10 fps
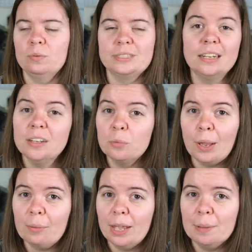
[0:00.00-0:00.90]
scented
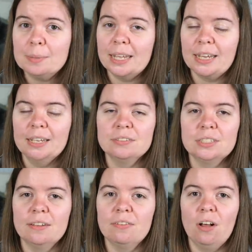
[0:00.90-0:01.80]
wet wipes, that kind of
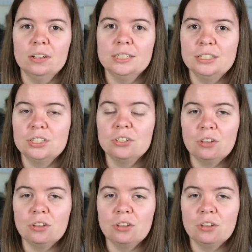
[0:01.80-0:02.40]
stuff, all needs to